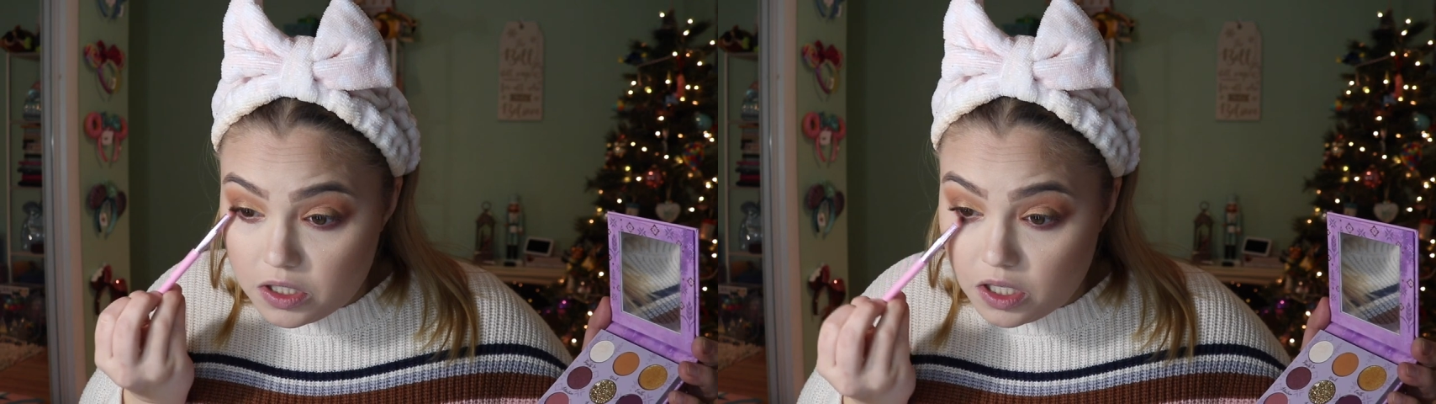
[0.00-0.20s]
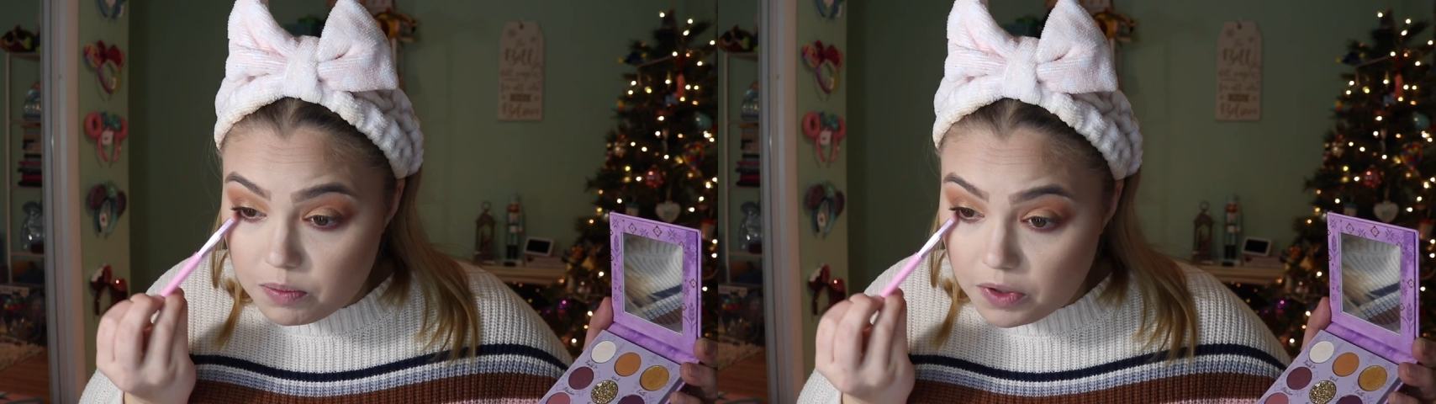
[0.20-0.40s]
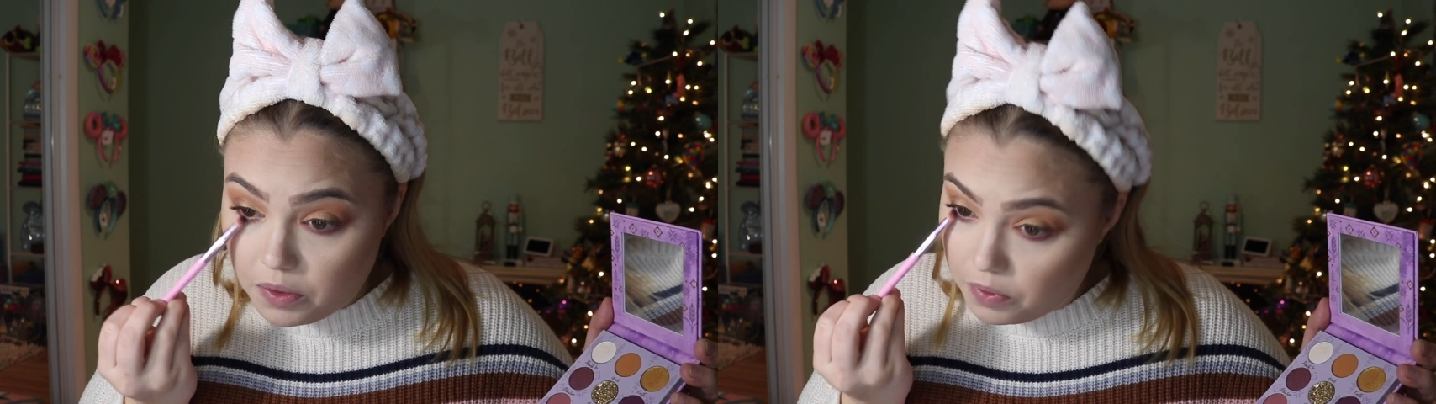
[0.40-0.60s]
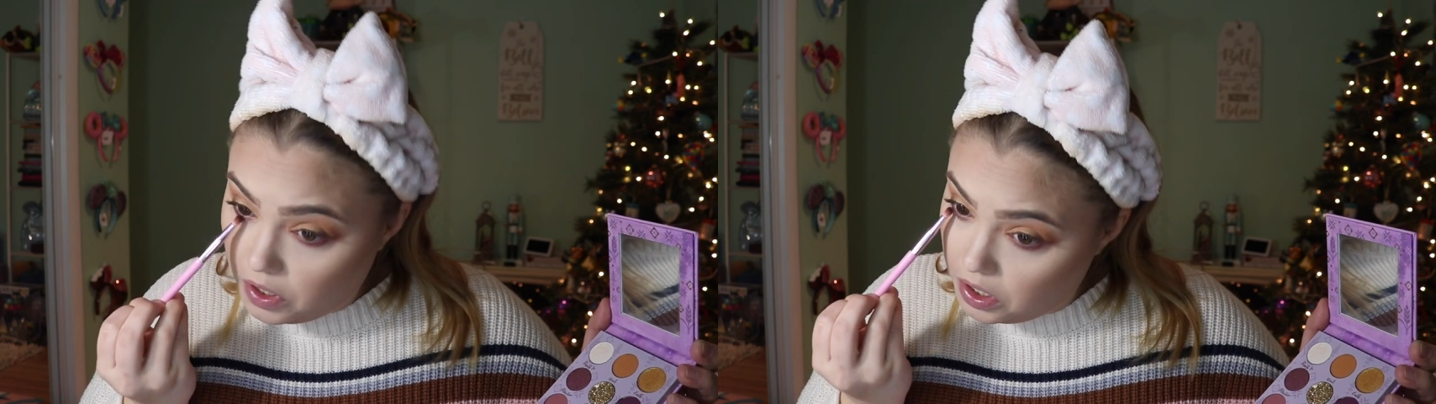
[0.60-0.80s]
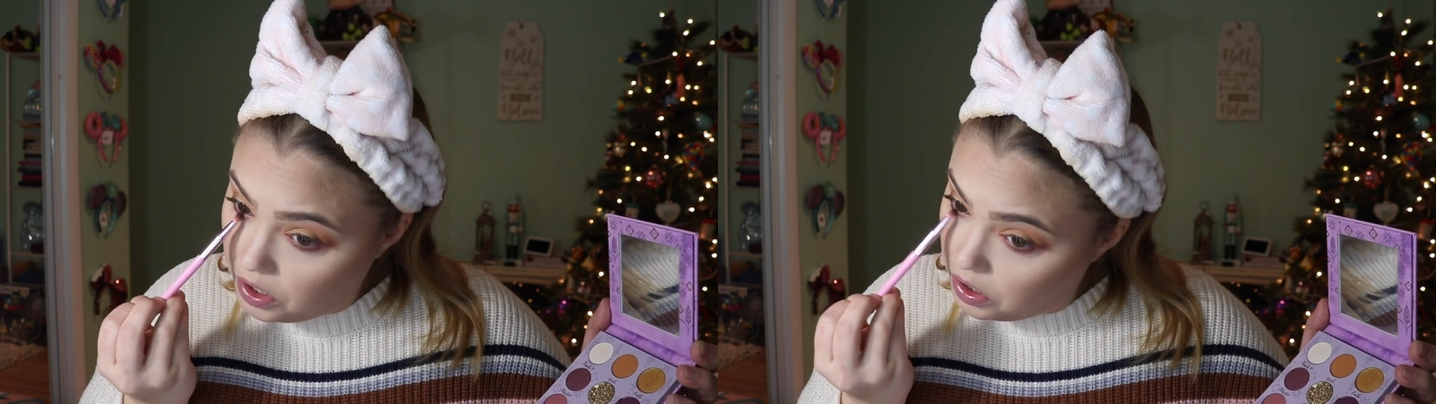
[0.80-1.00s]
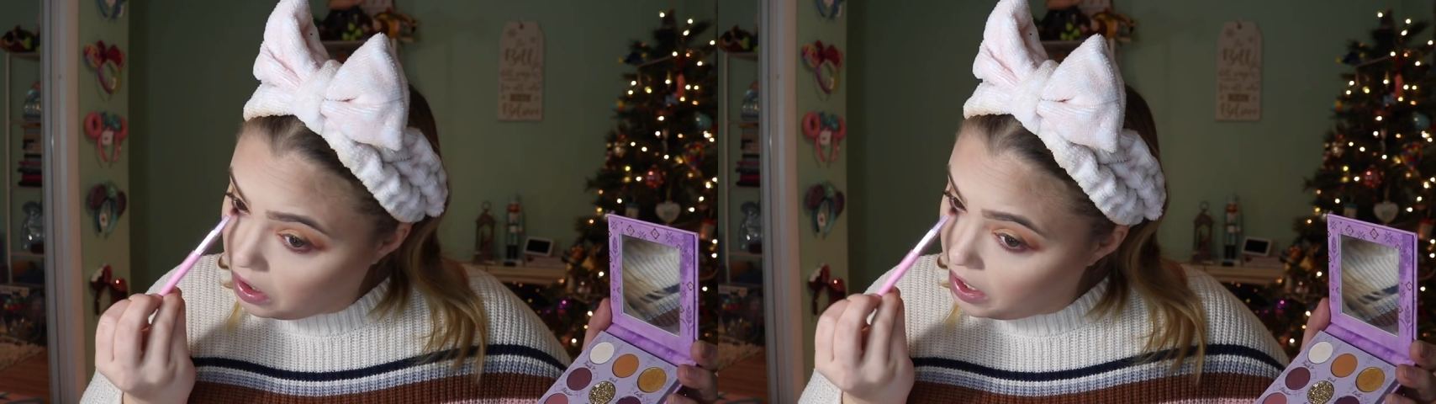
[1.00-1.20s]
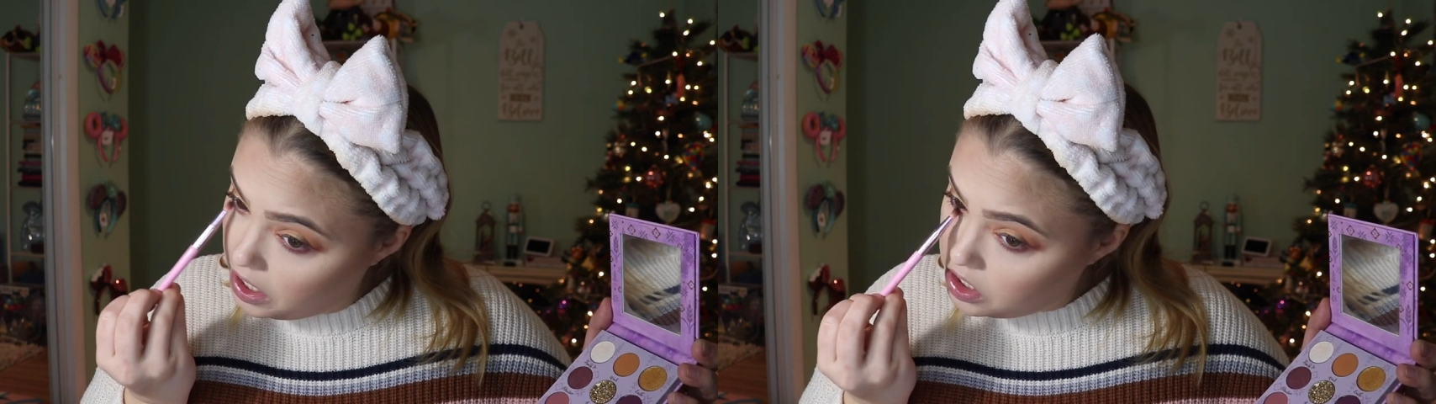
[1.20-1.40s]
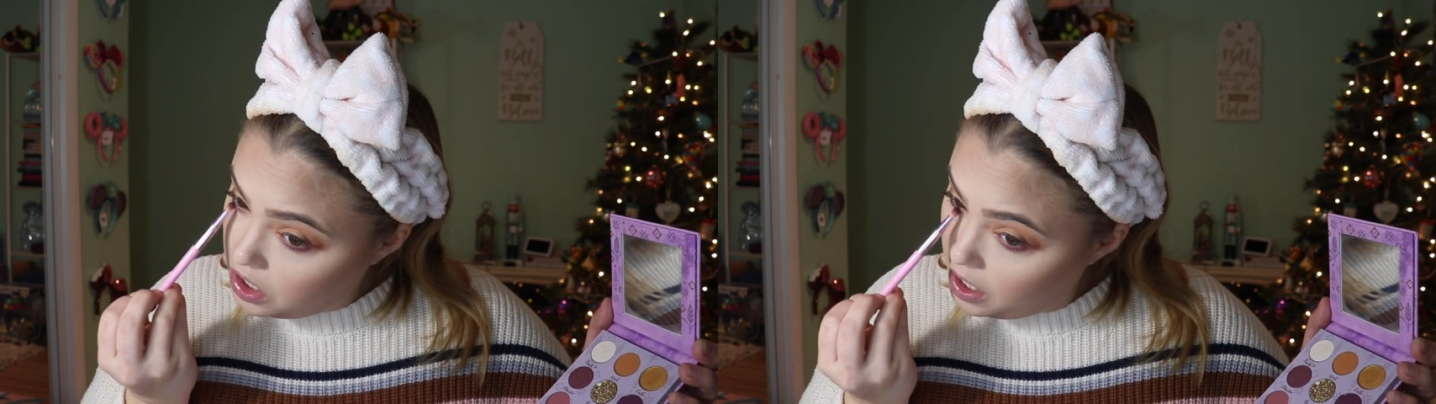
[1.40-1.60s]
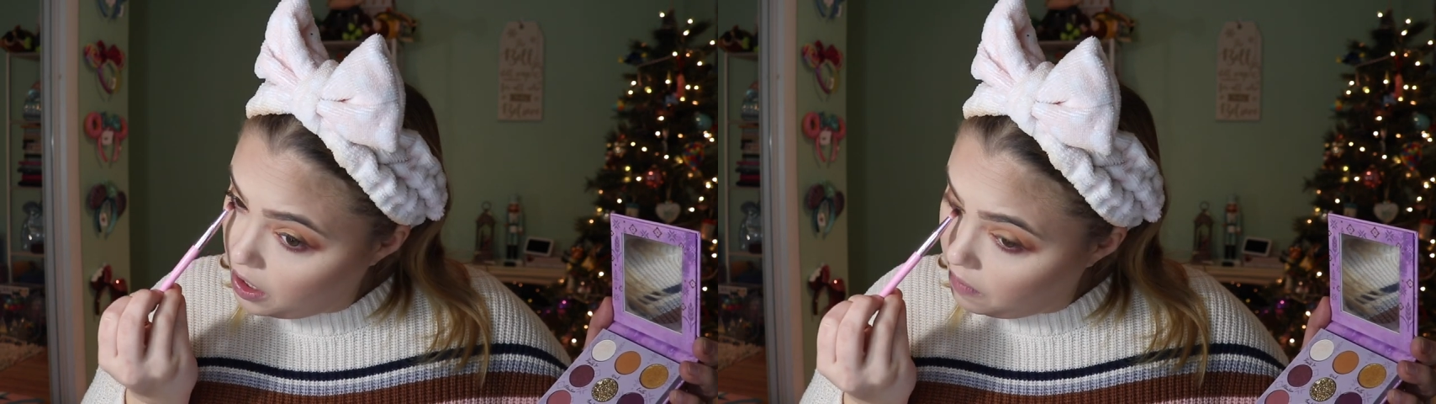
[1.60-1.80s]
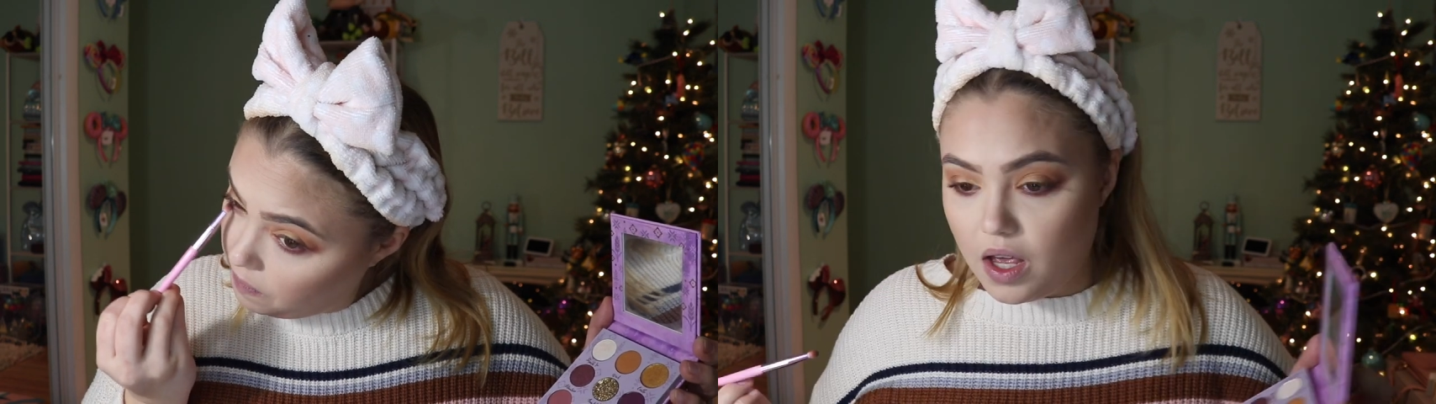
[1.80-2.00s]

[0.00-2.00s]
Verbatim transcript: deeper right near the lash line.